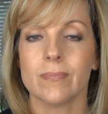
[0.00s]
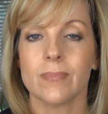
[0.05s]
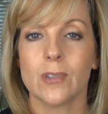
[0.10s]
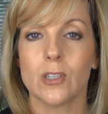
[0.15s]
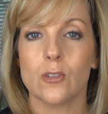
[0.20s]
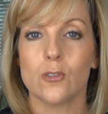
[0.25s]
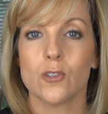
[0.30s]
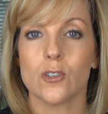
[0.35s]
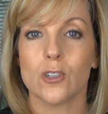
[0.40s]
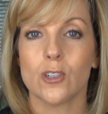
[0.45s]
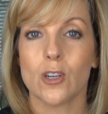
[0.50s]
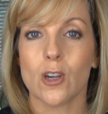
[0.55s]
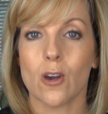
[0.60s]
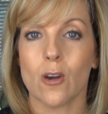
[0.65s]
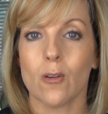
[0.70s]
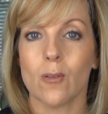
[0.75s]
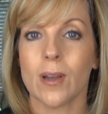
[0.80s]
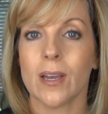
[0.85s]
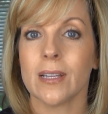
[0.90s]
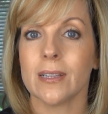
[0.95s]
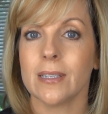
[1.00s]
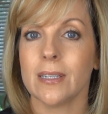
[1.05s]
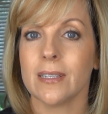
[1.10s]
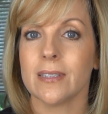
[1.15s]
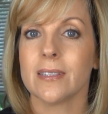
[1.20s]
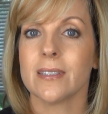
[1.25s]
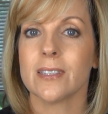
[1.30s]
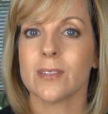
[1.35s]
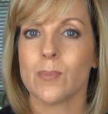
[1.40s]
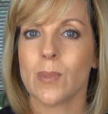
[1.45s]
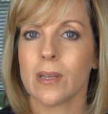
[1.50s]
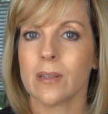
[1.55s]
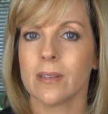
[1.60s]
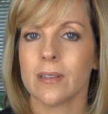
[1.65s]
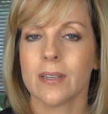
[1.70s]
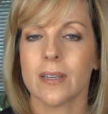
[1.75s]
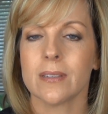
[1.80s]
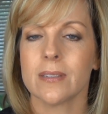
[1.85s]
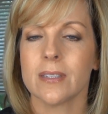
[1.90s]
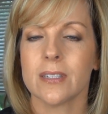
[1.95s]
you should go at least smell it
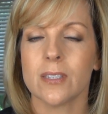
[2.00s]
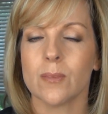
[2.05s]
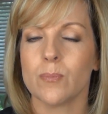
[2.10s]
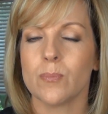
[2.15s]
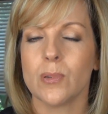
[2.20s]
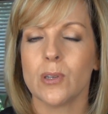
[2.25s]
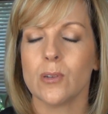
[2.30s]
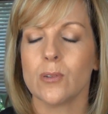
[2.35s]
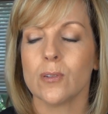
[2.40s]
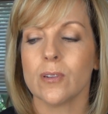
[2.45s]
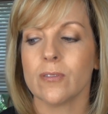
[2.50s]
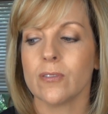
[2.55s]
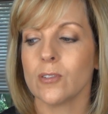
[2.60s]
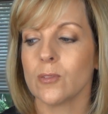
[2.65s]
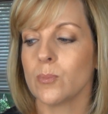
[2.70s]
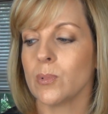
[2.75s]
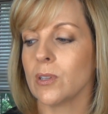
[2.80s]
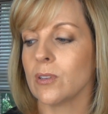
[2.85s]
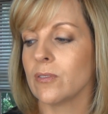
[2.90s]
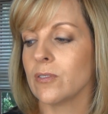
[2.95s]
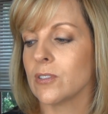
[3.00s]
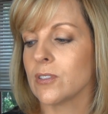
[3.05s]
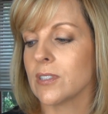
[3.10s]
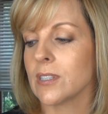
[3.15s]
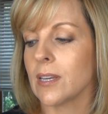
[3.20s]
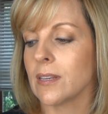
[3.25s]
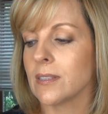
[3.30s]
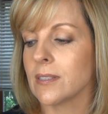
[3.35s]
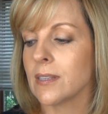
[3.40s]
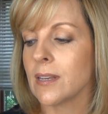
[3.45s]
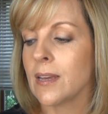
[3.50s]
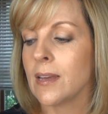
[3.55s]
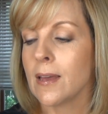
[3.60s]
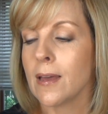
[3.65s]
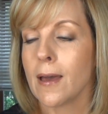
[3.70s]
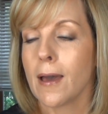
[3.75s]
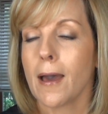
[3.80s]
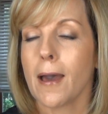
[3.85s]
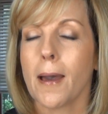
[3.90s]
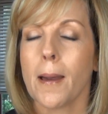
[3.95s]
because it's a beautiful, beautiful scent.
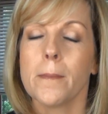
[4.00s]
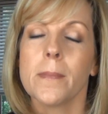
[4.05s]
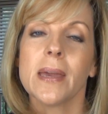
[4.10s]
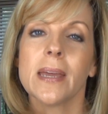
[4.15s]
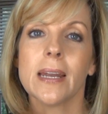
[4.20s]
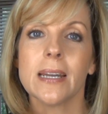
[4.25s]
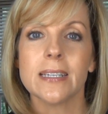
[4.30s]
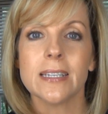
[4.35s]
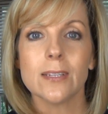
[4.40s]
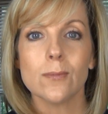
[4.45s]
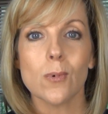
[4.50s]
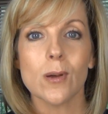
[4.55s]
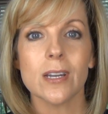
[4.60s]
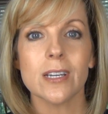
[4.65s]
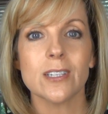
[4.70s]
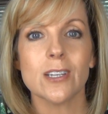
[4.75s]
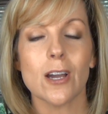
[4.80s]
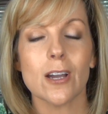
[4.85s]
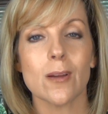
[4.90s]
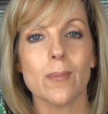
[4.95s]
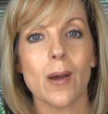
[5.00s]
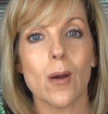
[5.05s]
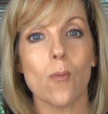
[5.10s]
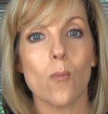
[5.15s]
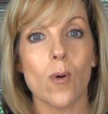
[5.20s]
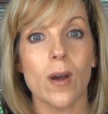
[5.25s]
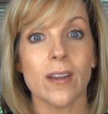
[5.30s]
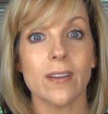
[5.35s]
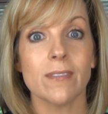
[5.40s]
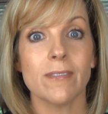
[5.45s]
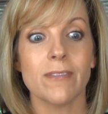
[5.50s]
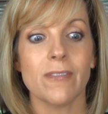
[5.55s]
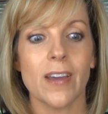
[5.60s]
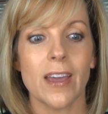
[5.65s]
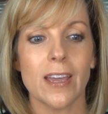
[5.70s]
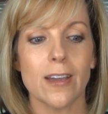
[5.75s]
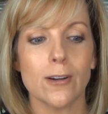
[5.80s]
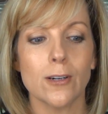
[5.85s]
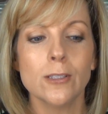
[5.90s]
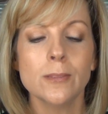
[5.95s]
And I did want to talk about one
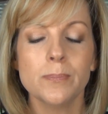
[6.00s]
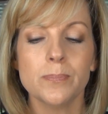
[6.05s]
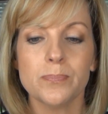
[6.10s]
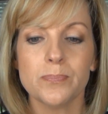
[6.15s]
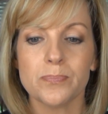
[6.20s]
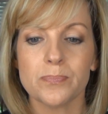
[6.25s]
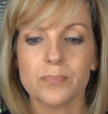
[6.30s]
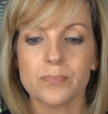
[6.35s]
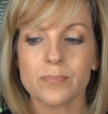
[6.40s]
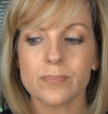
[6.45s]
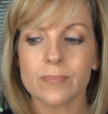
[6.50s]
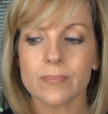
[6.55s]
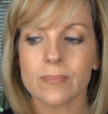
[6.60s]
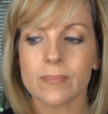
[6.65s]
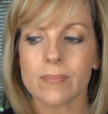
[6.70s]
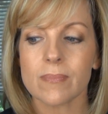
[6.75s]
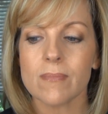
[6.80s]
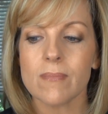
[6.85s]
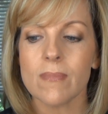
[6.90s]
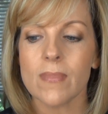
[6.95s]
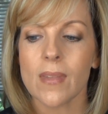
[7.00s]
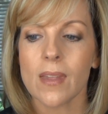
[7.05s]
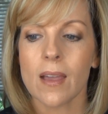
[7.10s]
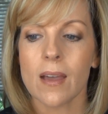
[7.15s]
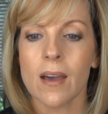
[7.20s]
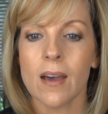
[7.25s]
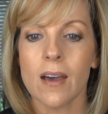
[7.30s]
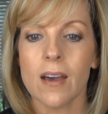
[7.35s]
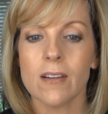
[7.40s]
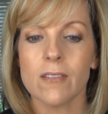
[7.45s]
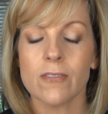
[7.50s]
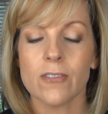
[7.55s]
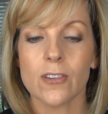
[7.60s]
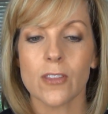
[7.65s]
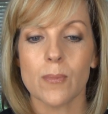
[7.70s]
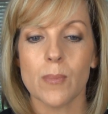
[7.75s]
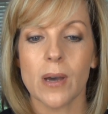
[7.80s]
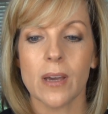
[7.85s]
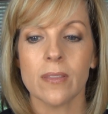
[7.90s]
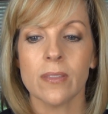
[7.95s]
fail for
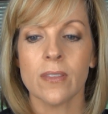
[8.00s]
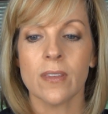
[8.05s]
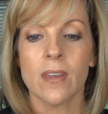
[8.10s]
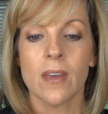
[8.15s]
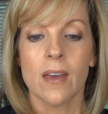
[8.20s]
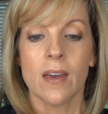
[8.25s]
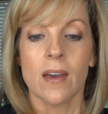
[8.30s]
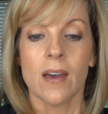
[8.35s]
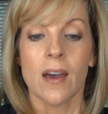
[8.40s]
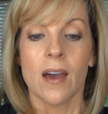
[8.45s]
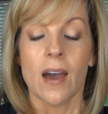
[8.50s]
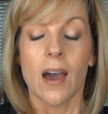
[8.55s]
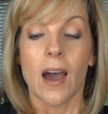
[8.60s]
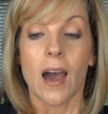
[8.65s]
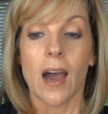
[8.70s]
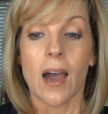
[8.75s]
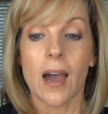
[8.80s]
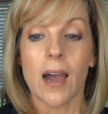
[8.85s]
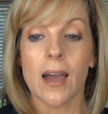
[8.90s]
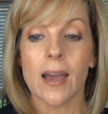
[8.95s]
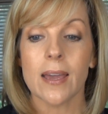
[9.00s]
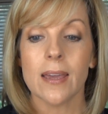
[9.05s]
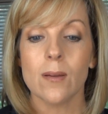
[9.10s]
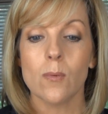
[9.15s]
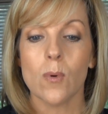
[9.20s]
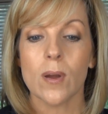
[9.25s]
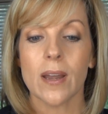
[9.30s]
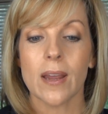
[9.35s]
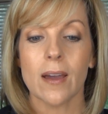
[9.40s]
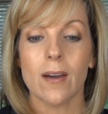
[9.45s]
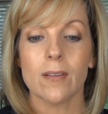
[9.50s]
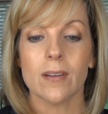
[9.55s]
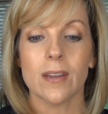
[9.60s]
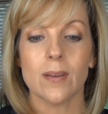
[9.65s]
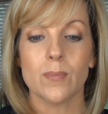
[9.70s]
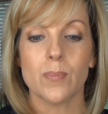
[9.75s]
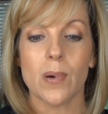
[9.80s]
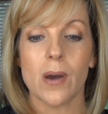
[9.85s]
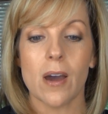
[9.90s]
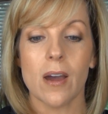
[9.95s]
the month. I went out
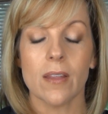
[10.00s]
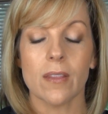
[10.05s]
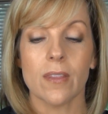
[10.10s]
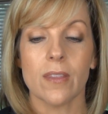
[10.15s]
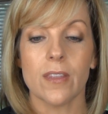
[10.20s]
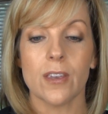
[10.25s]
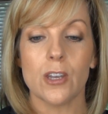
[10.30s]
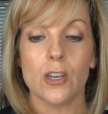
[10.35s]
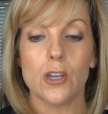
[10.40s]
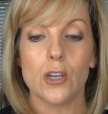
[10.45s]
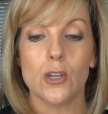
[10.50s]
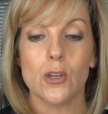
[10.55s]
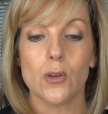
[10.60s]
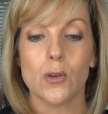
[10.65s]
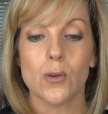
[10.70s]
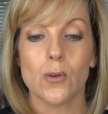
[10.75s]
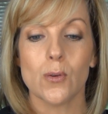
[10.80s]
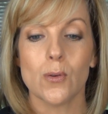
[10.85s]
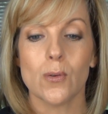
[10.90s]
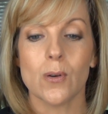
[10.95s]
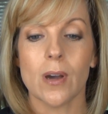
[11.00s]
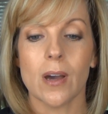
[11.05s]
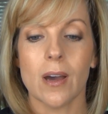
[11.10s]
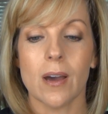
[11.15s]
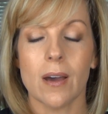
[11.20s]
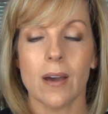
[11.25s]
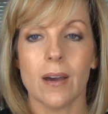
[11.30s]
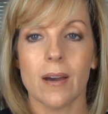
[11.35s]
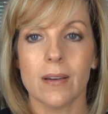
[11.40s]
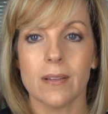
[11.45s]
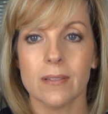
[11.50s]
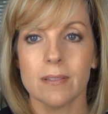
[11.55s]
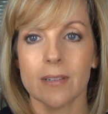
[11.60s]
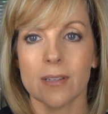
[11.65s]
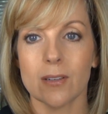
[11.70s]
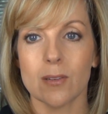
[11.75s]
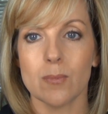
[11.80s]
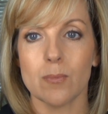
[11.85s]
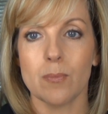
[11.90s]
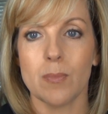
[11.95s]
and bought the new
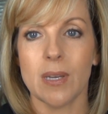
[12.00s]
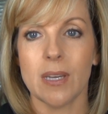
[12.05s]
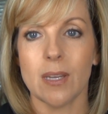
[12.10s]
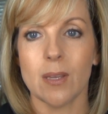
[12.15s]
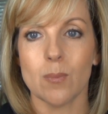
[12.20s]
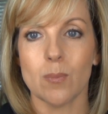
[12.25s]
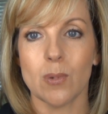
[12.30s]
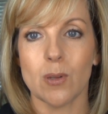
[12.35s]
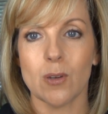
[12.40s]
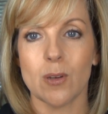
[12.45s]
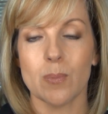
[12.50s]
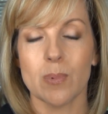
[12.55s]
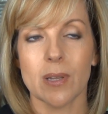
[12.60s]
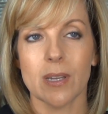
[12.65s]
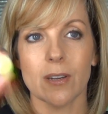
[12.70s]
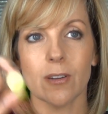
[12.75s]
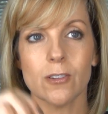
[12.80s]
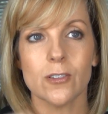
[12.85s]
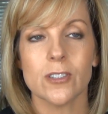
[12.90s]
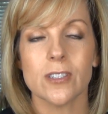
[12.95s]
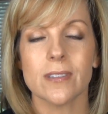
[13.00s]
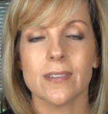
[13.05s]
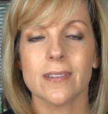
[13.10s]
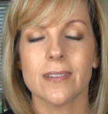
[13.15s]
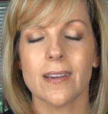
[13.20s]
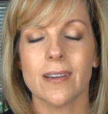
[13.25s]
little mini beauty blenders